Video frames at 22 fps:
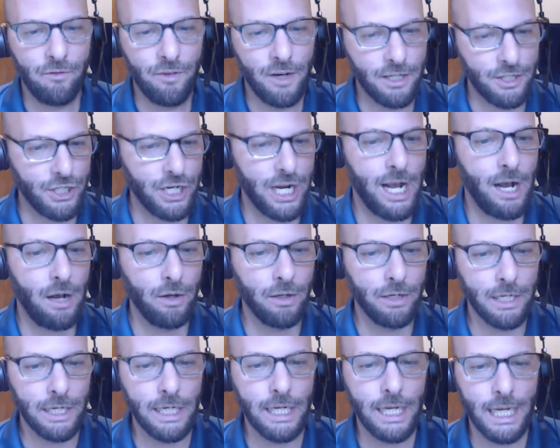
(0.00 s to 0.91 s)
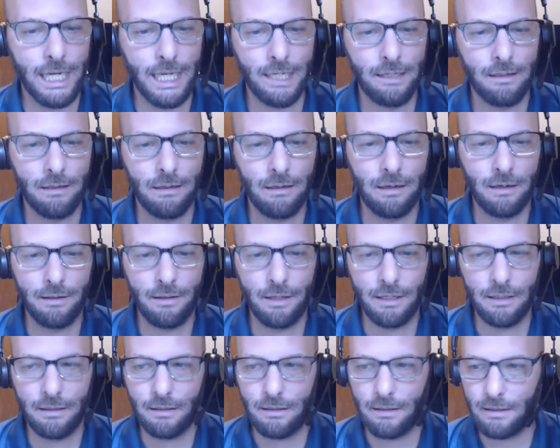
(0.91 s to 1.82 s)
functionality and i
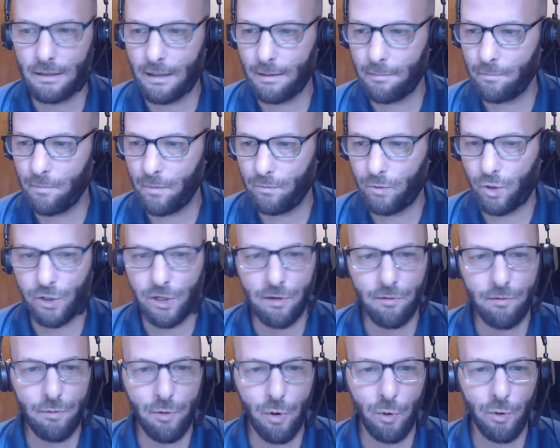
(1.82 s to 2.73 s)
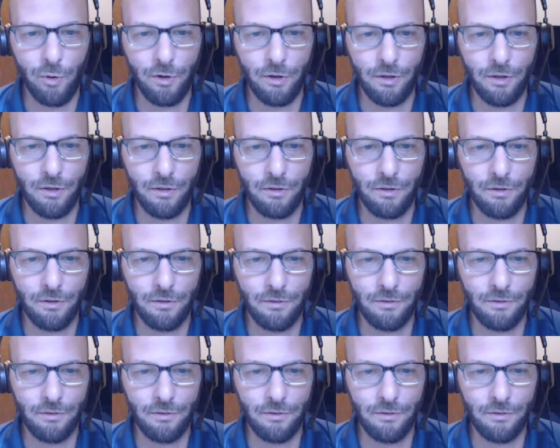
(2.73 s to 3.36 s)
think i'm looking forward to